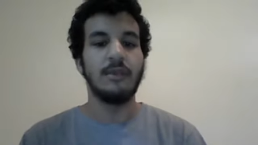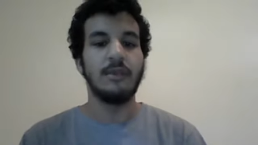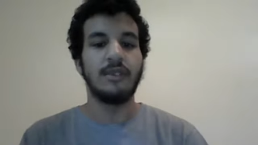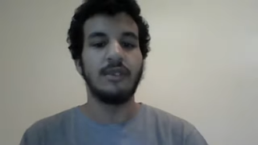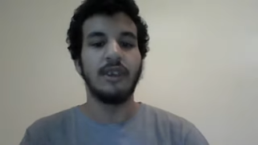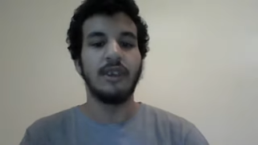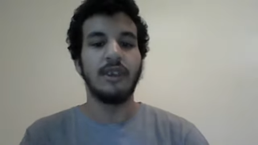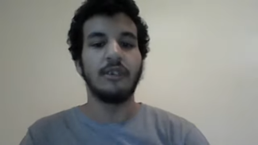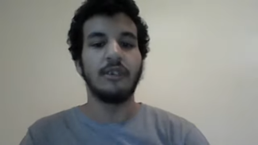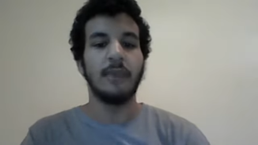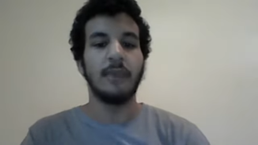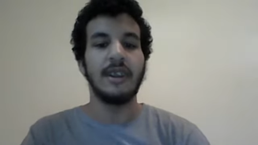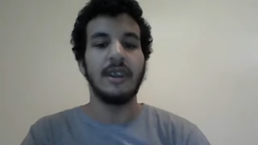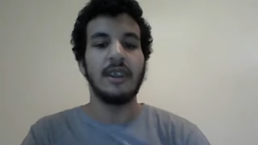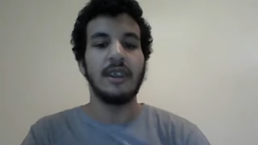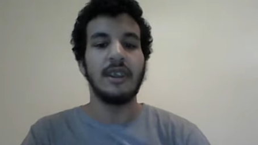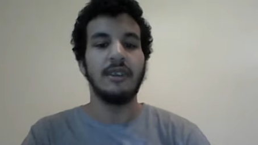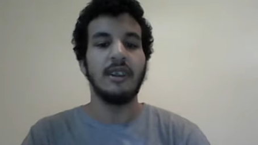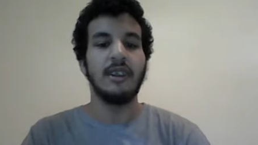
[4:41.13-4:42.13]
steals
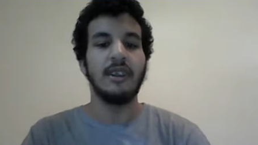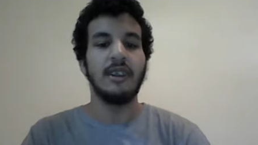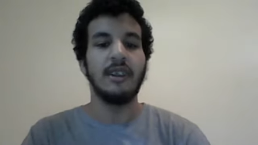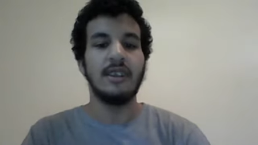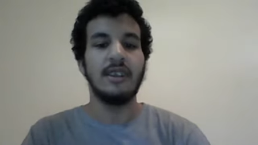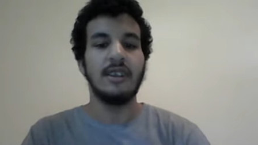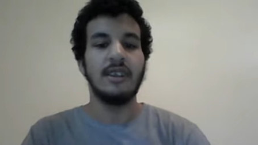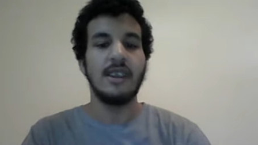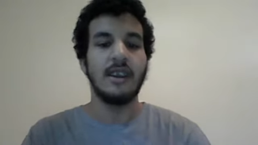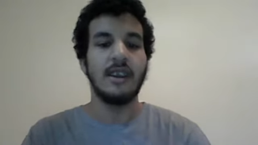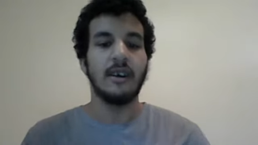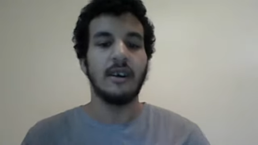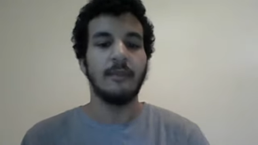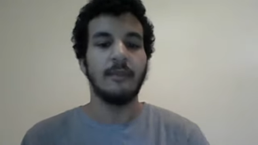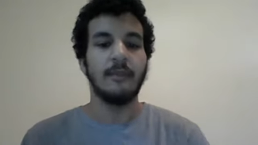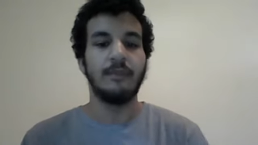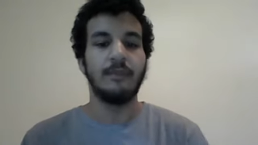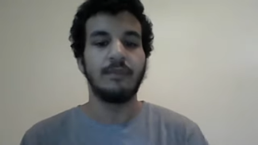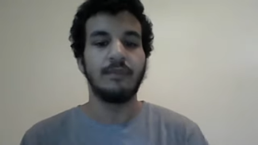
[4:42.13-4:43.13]
money and he
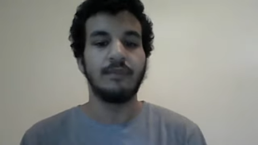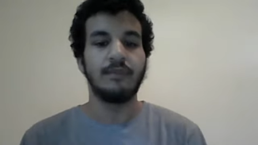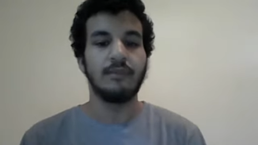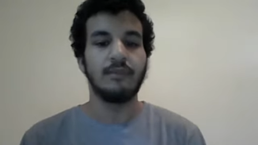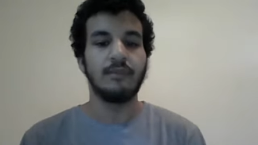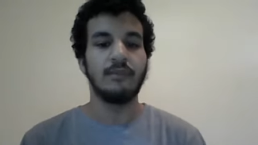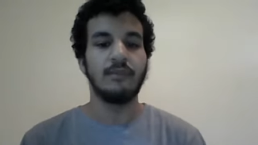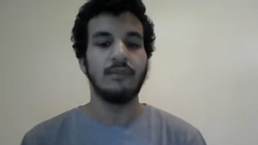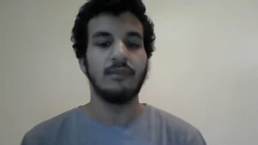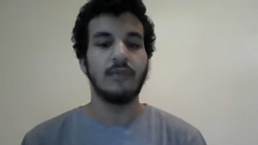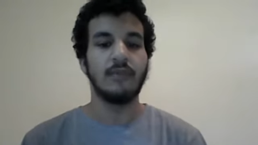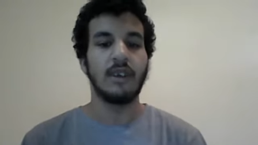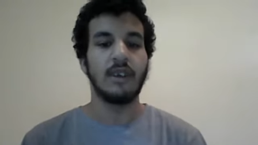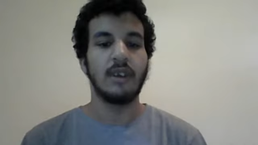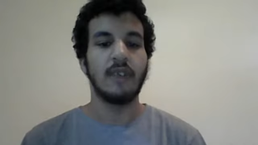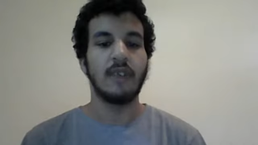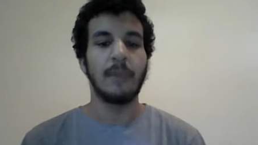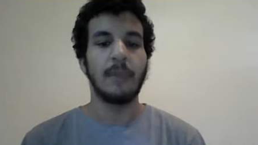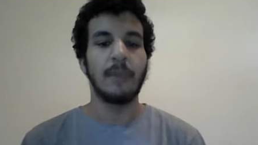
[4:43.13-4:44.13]

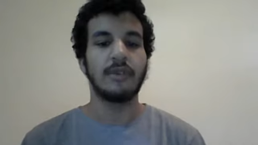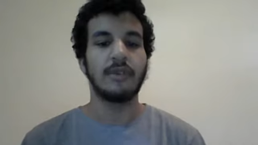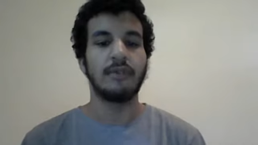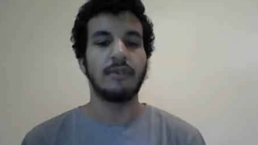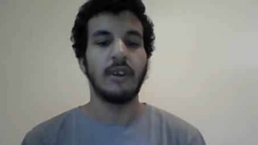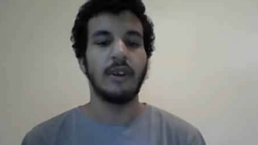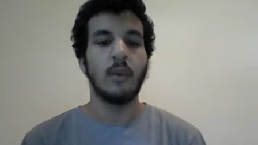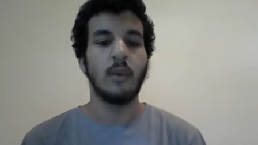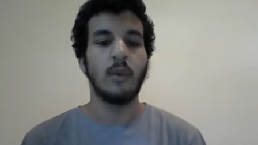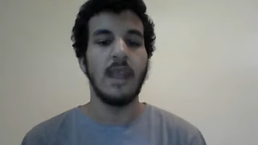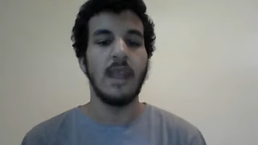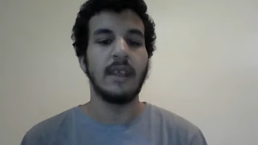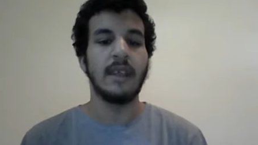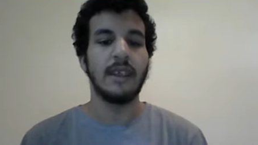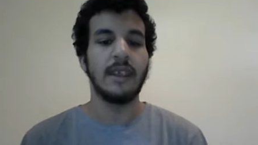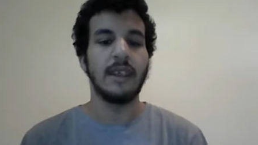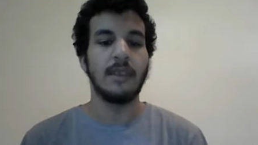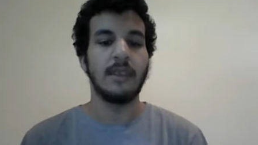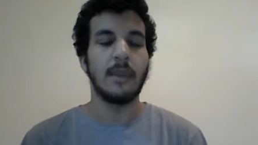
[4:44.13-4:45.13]
attempts to run away.
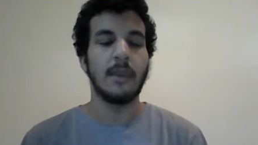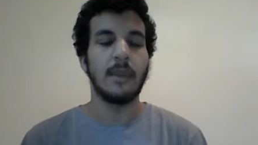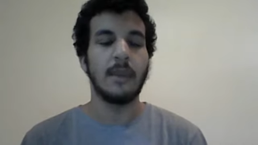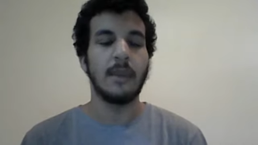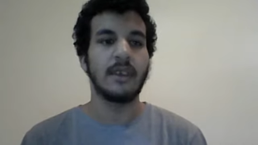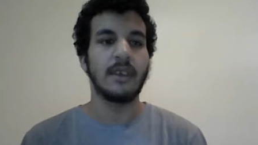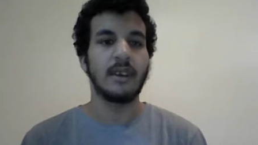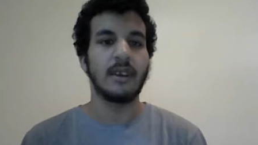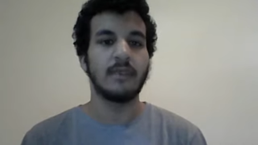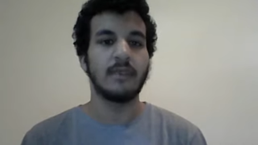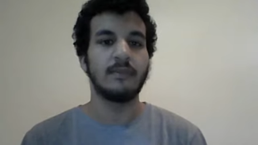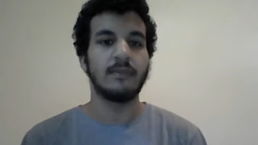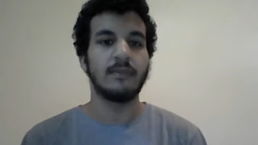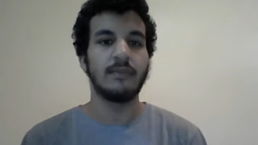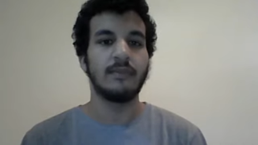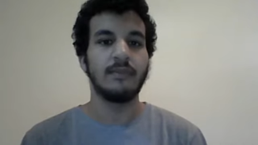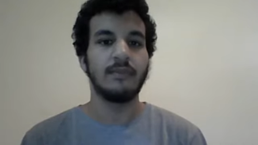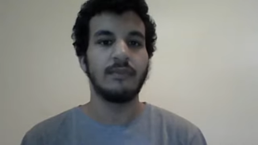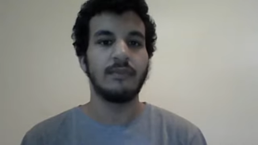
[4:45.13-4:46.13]
He becomes a
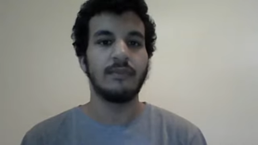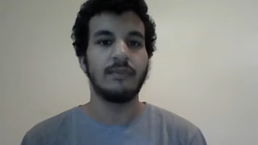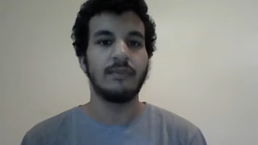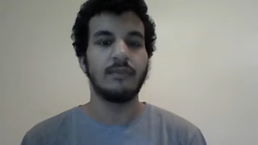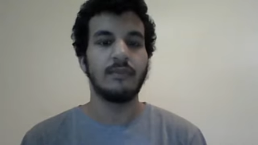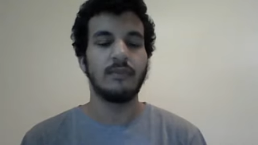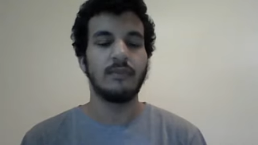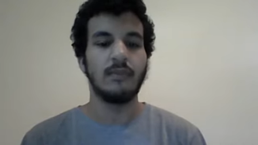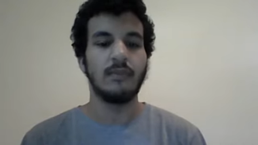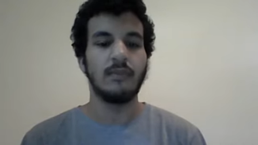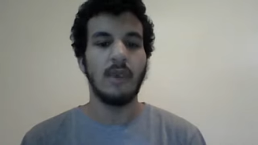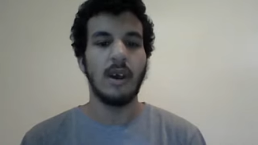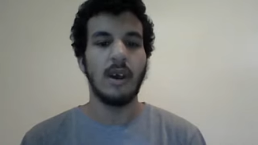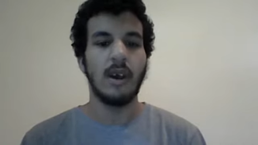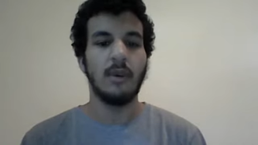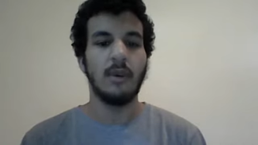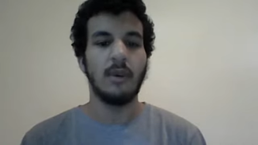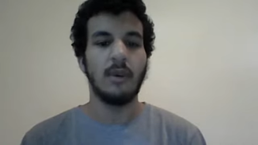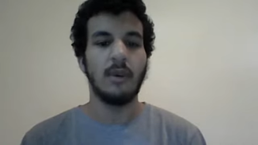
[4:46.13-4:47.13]

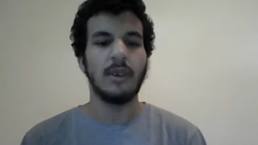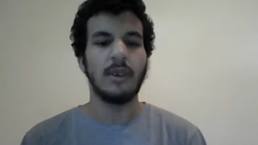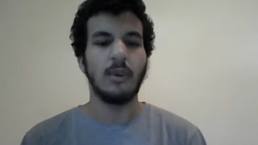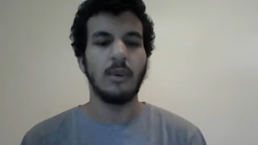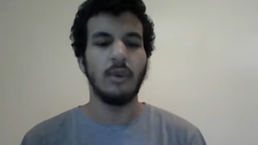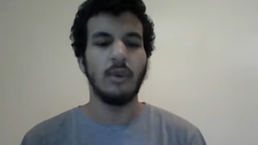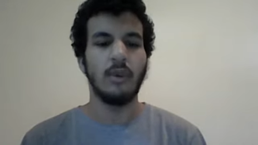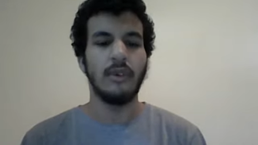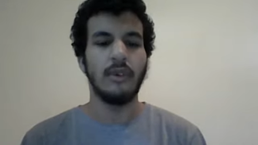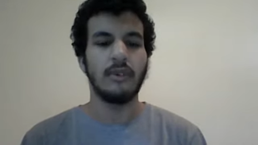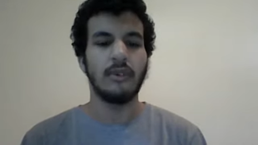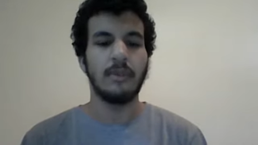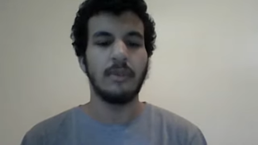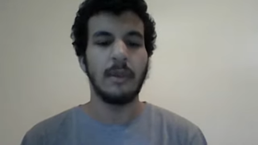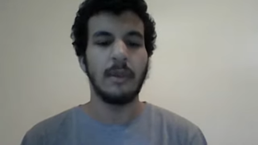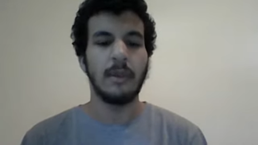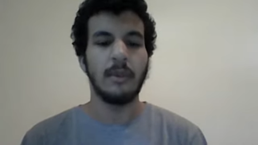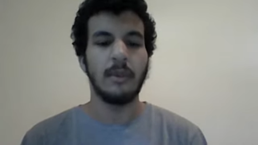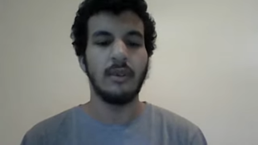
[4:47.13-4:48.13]
what do they call those
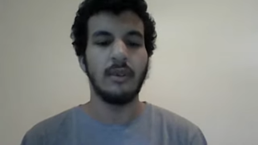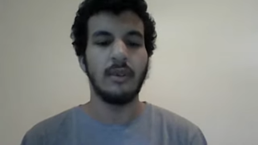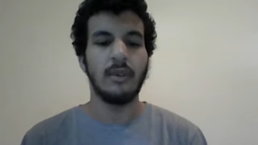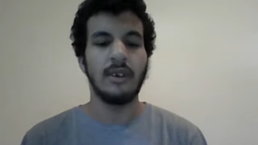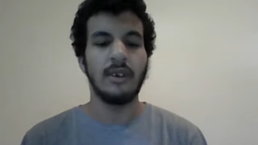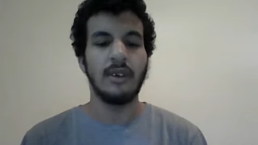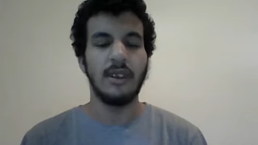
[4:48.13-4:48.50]
people?